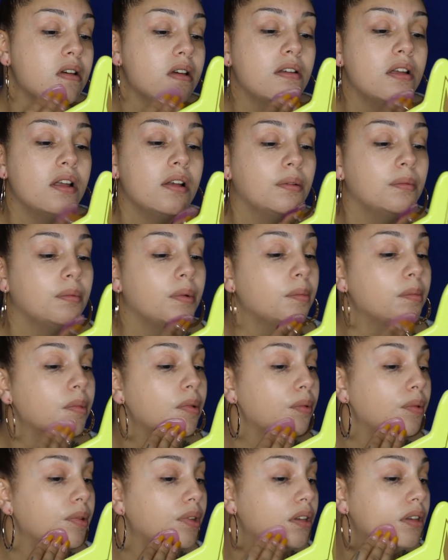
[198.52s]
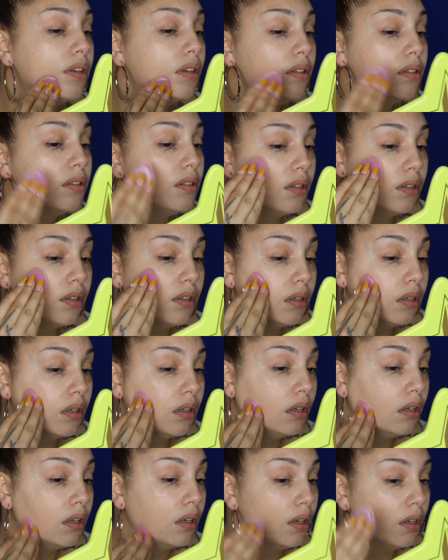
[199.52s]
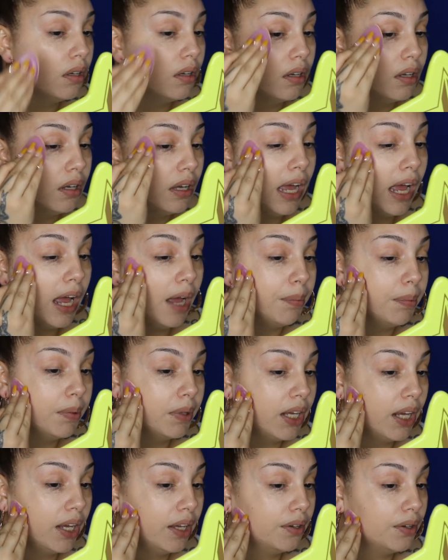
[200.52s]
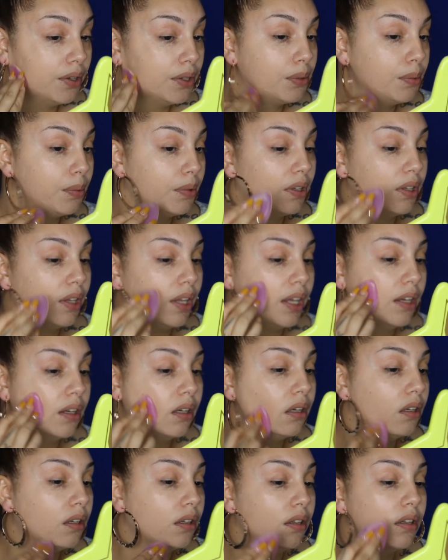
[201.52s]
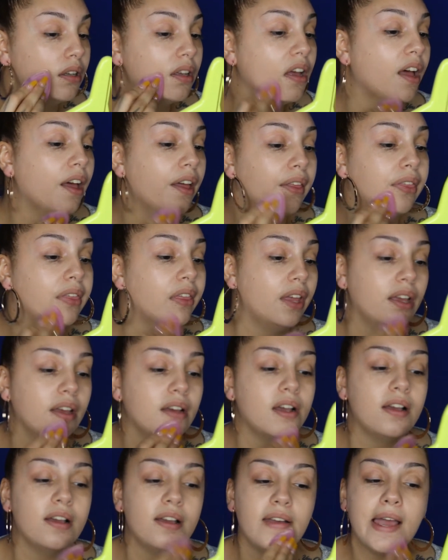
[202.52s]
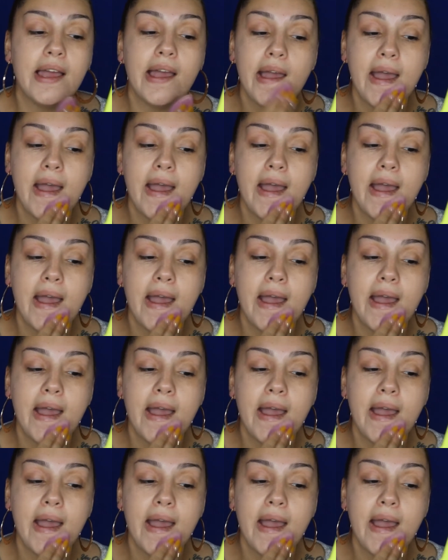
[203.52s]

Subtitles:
I remember when these applicators were like a thing,